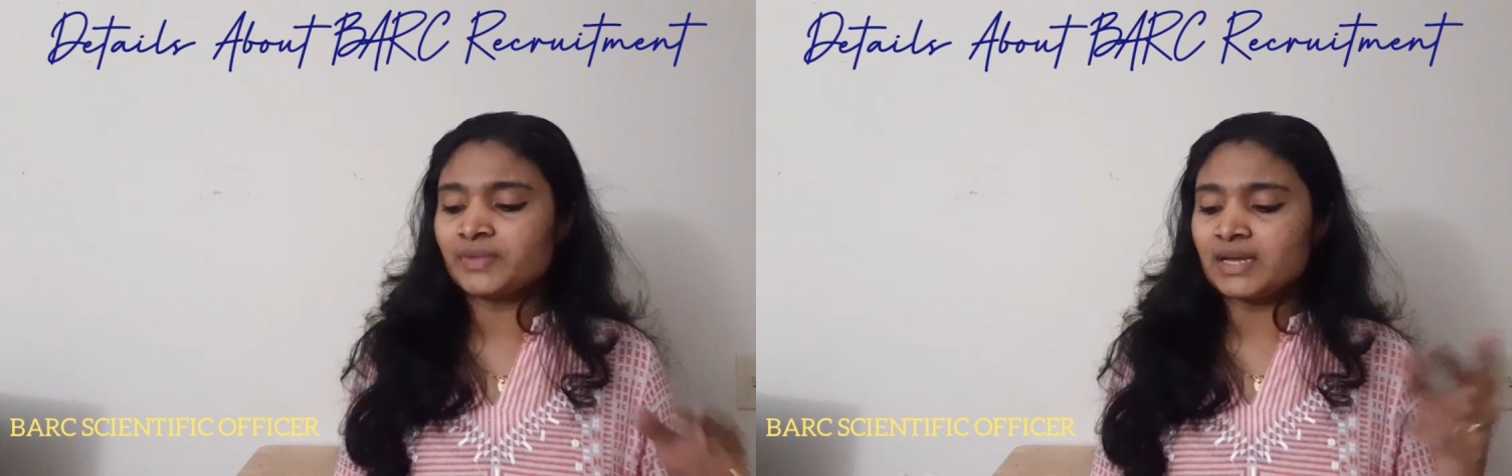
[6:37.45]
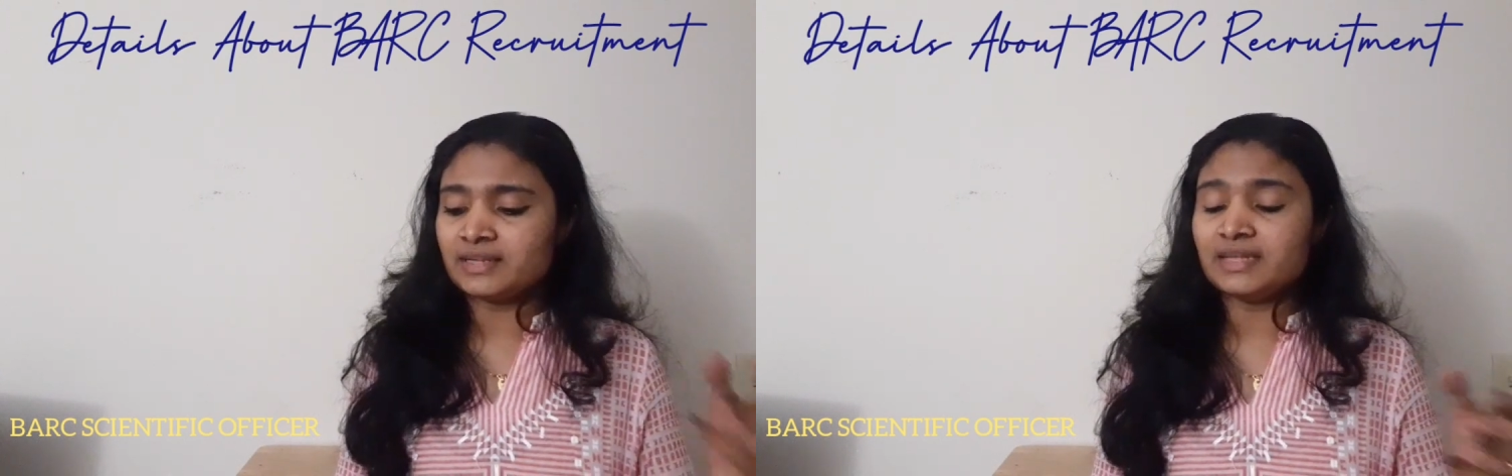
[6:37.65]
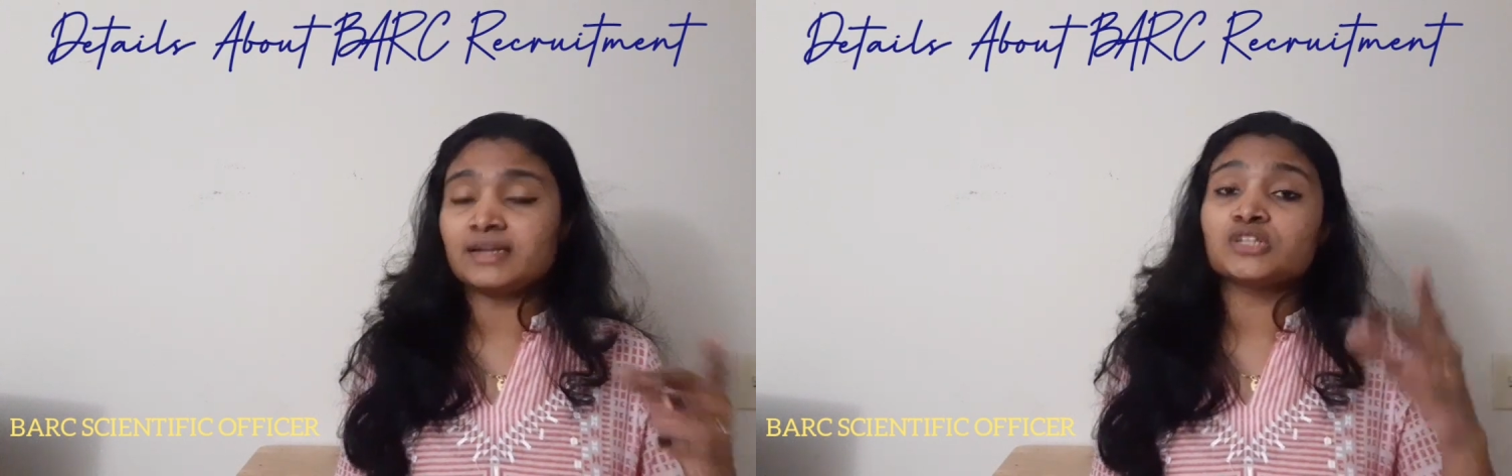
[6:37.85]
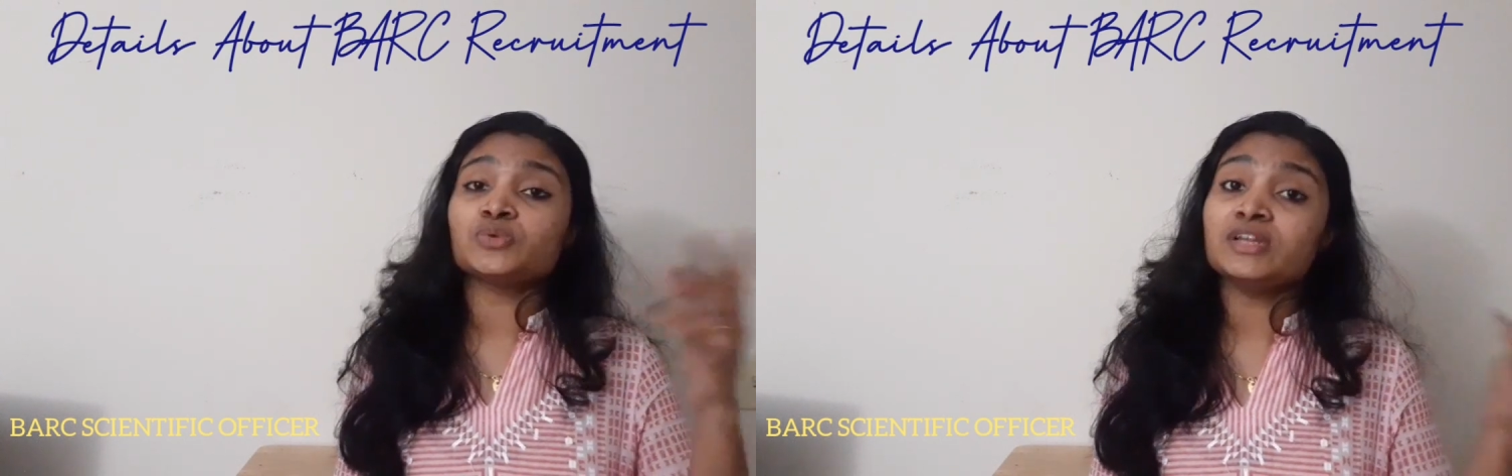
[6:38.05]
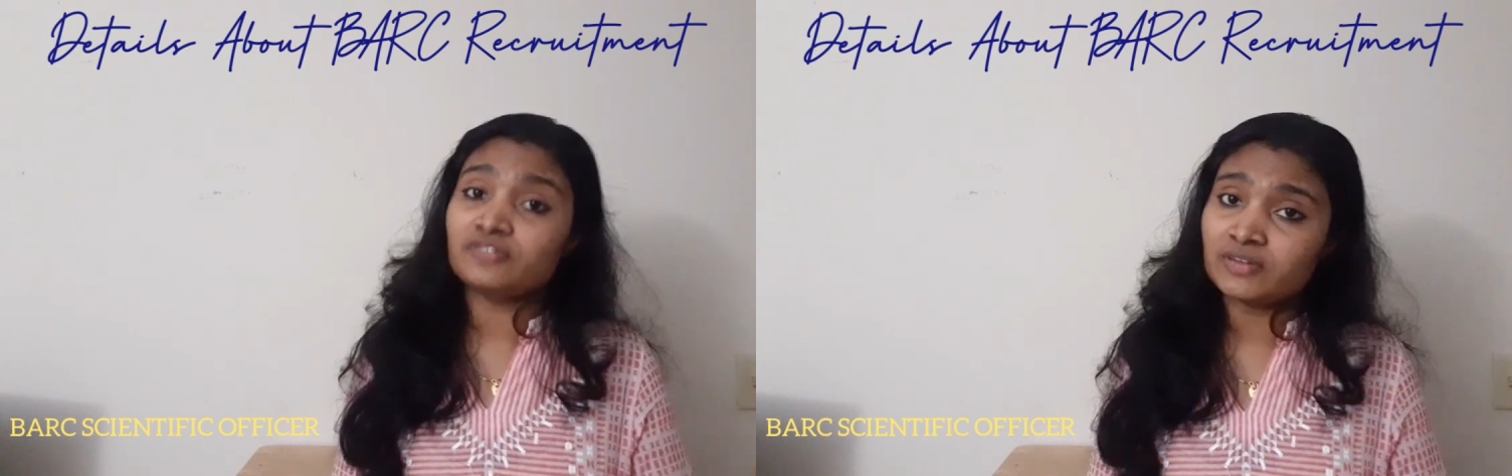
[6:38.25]
and there are
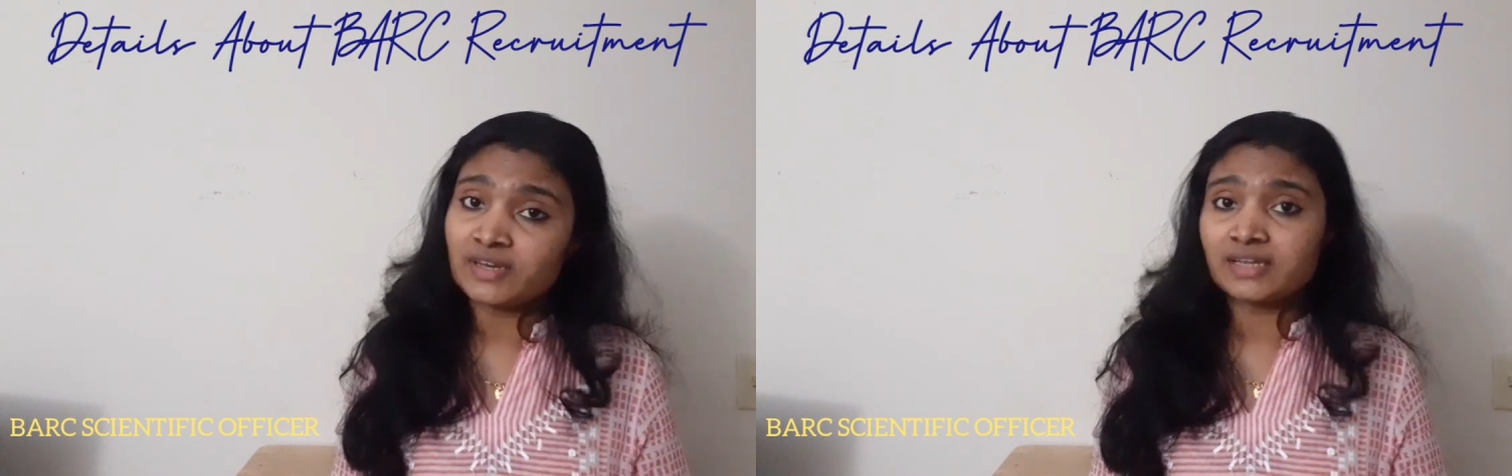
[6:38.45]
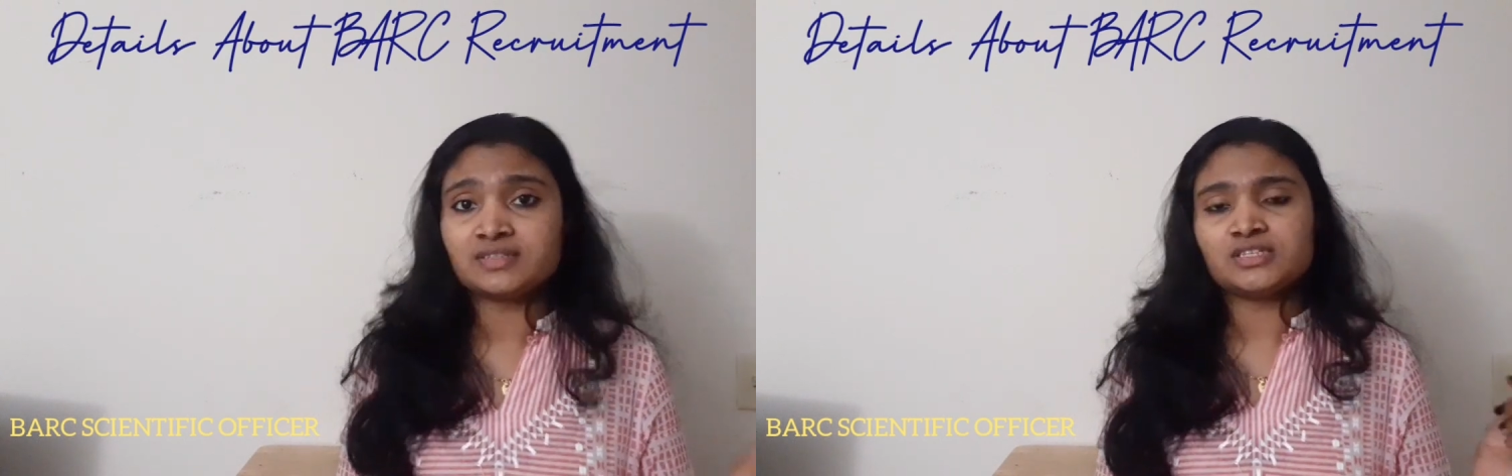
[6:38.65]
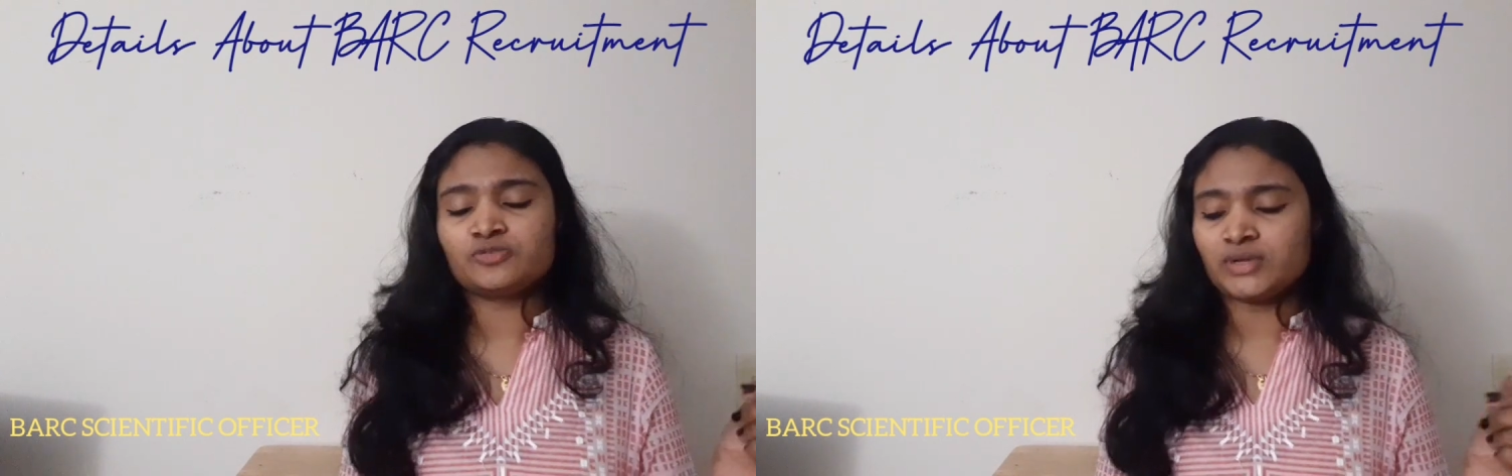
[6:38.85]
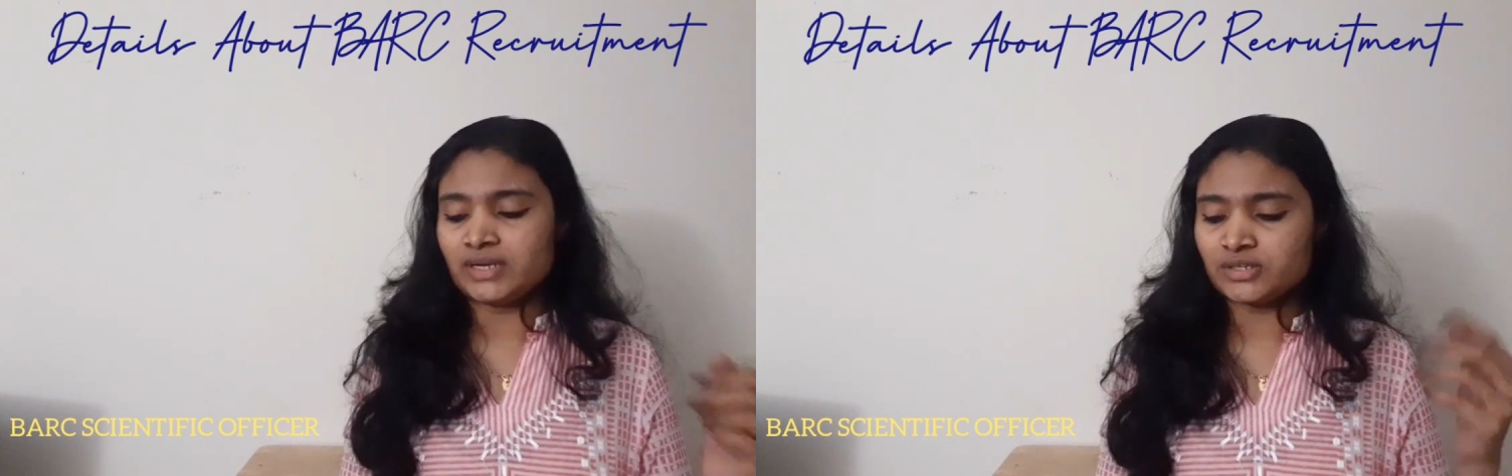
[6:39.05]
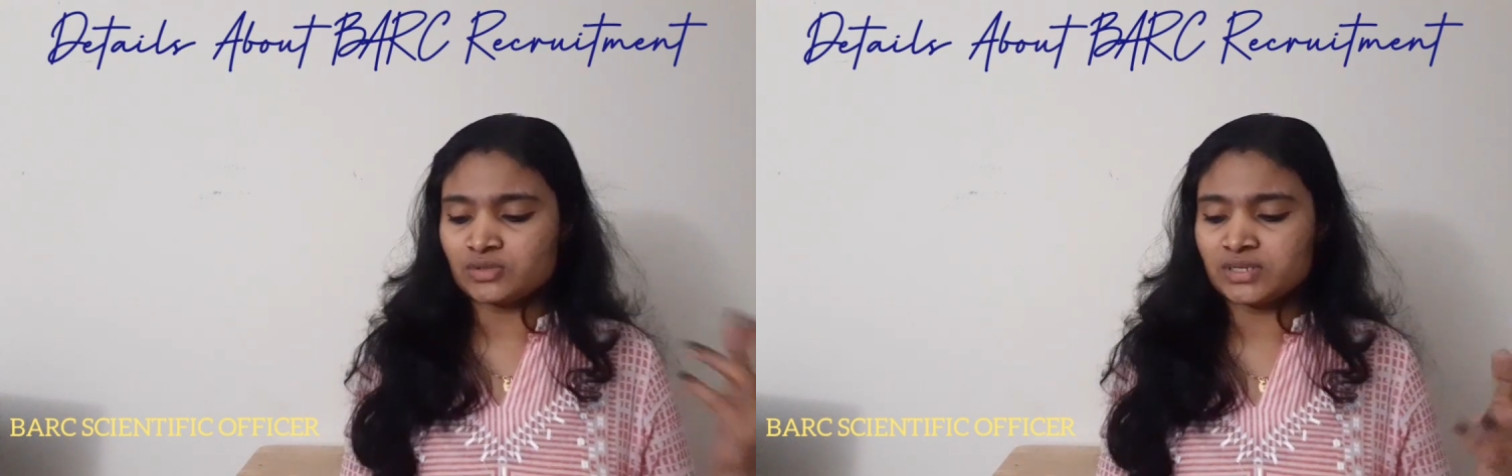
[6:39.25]
25 vacancies for
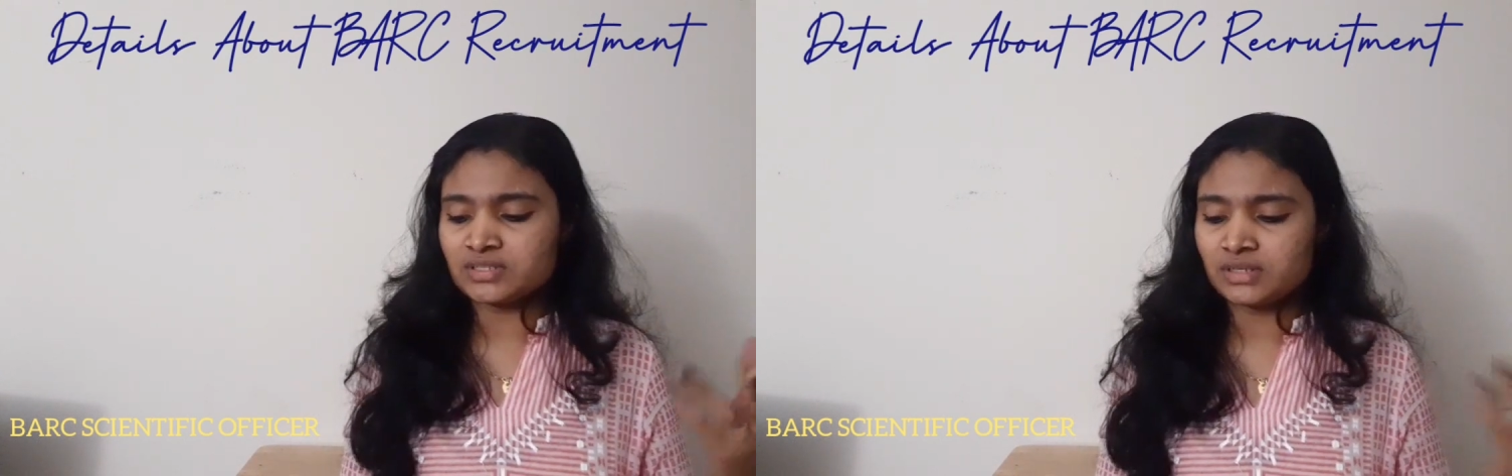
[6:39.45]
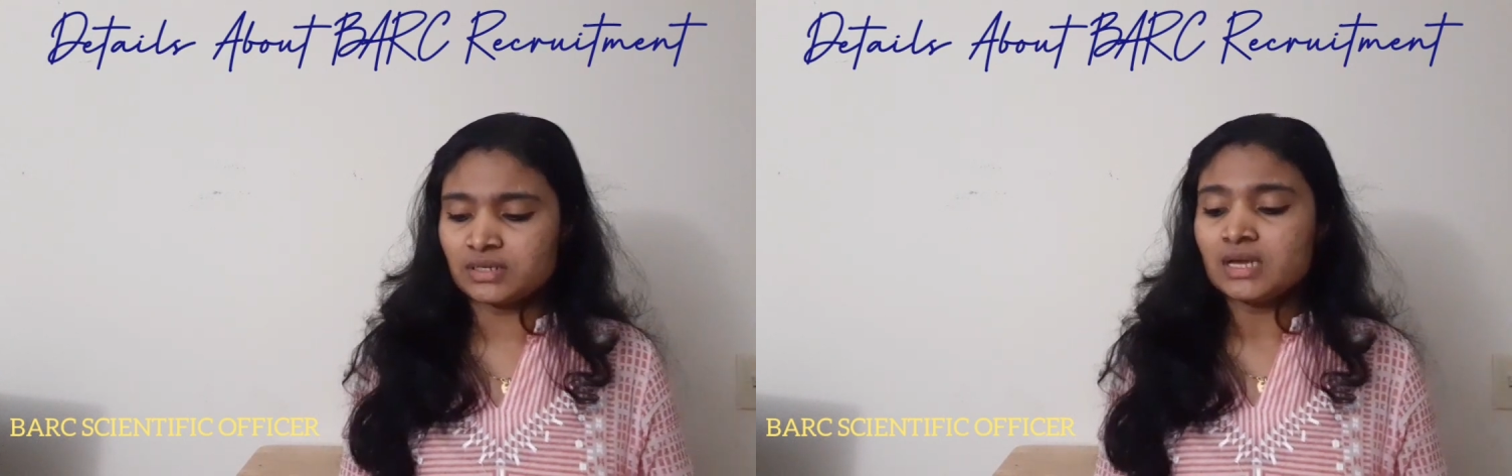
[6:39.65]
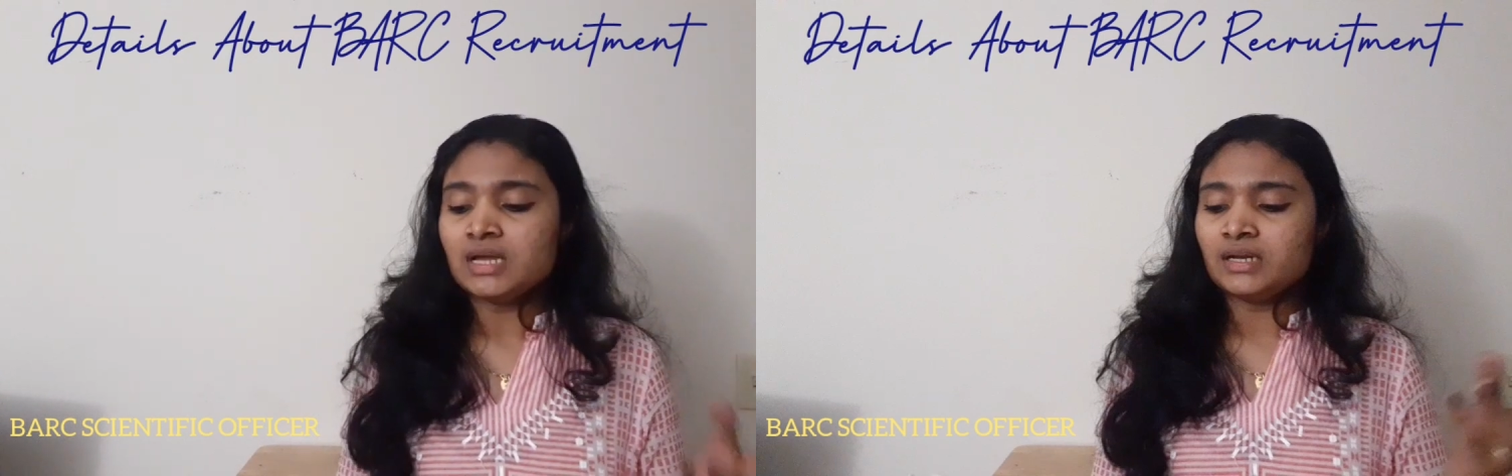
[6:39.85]
electronics, right?